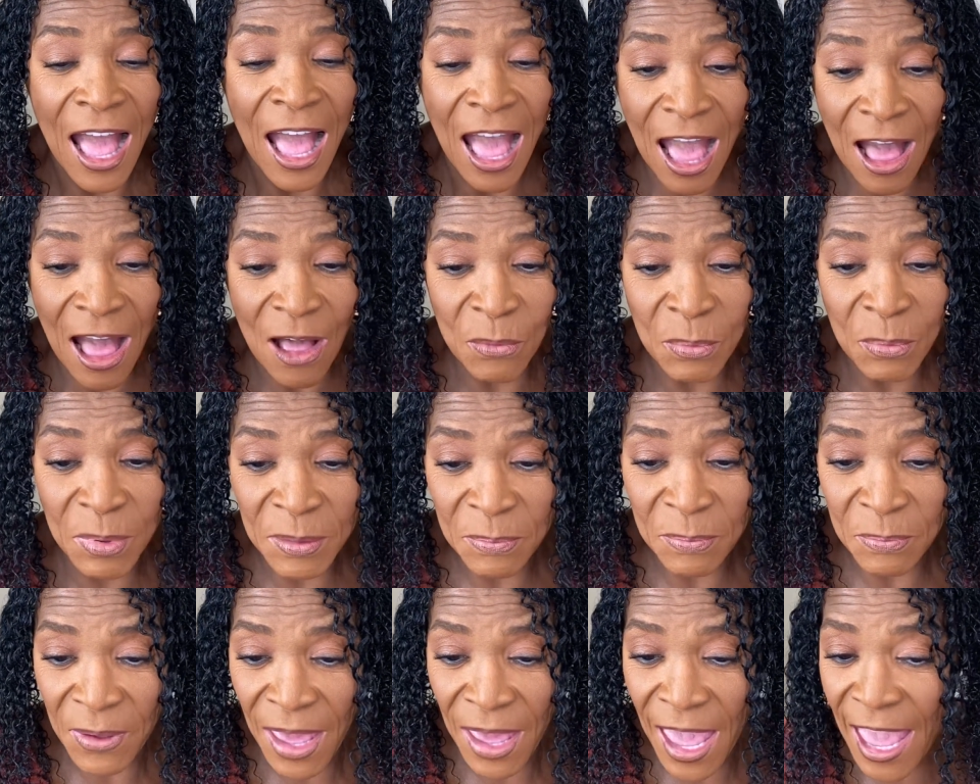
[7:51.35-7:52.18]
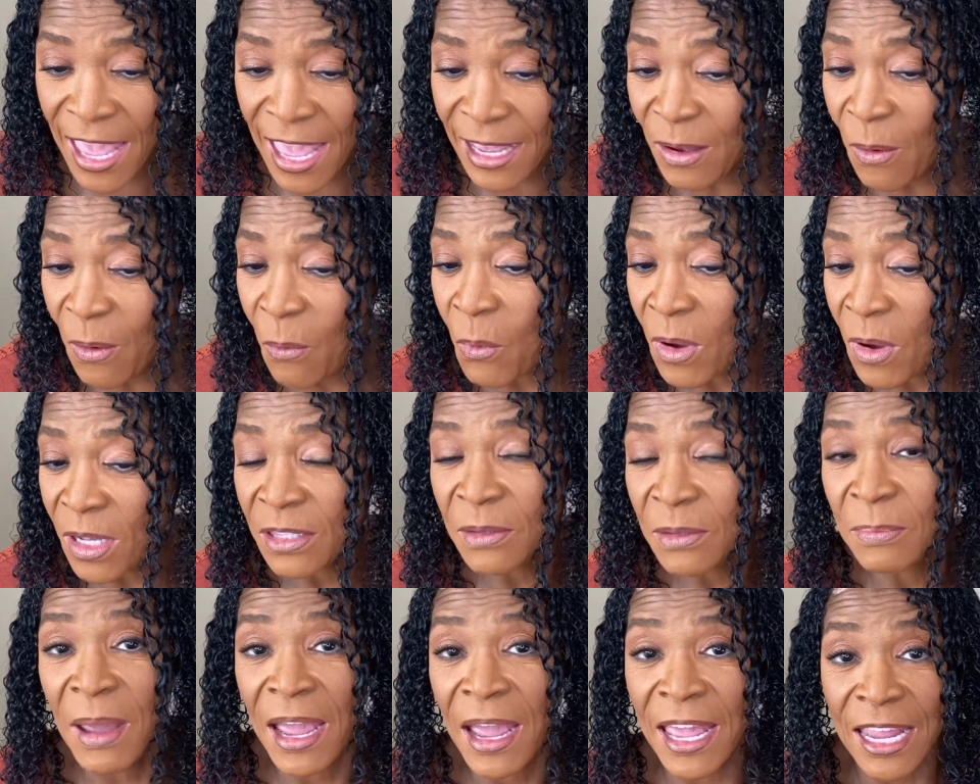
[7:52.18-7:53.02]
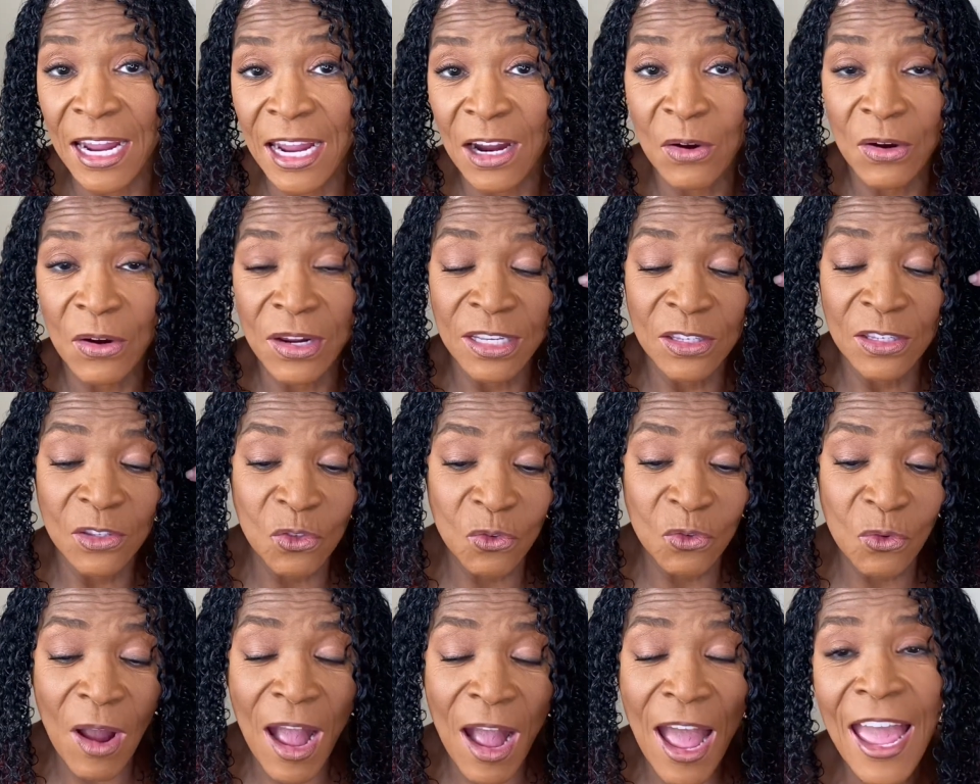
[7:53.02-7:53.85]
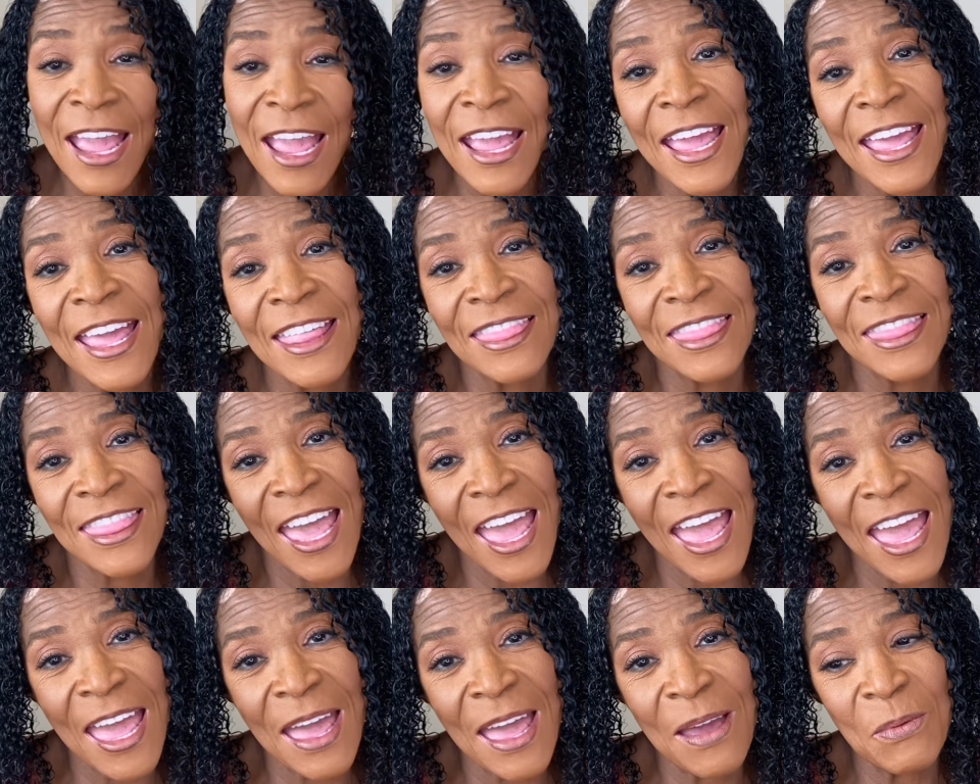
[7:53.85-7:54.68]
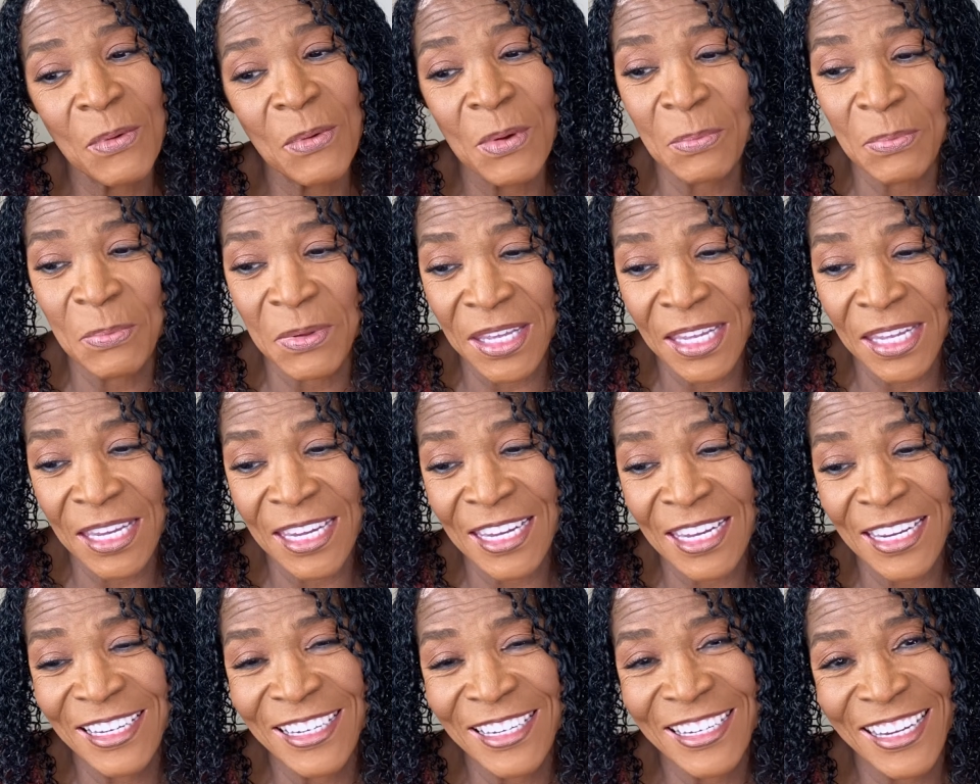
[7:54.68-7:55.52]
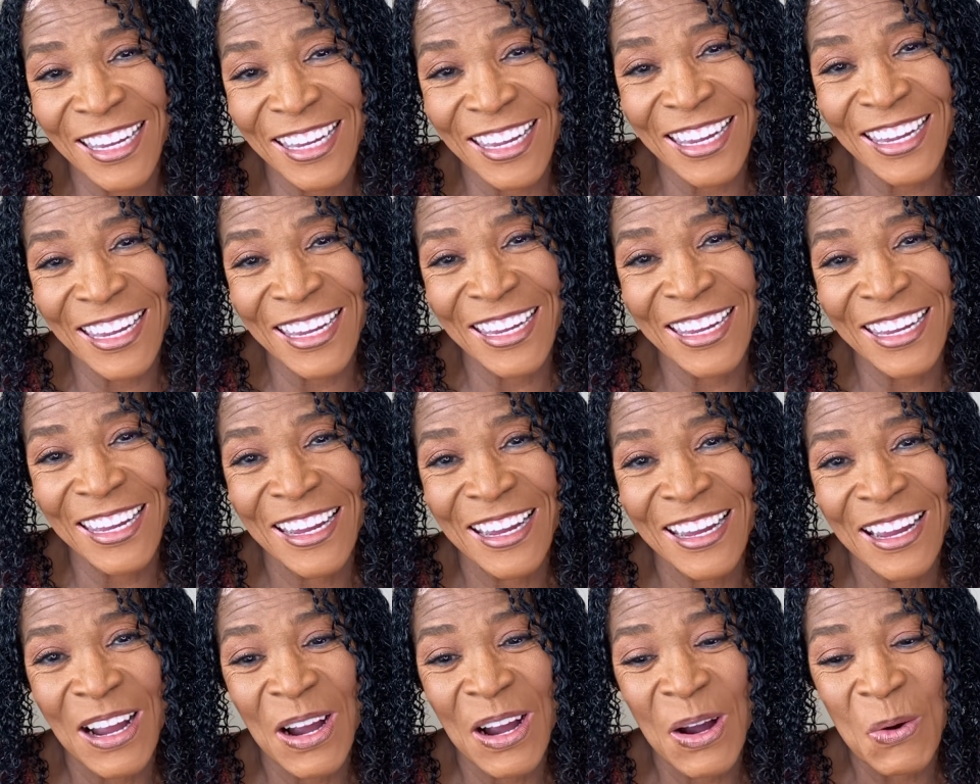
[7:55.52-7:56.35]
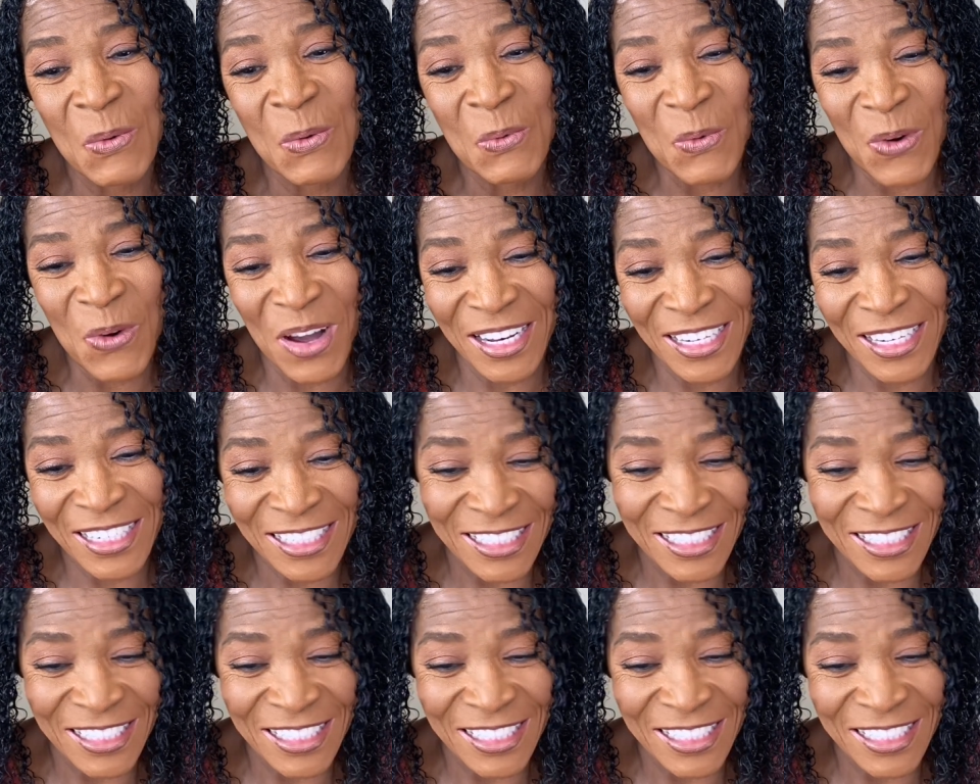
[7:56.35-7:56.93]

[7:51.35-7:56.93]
I'll be back once my hair is dry, and that will be day one.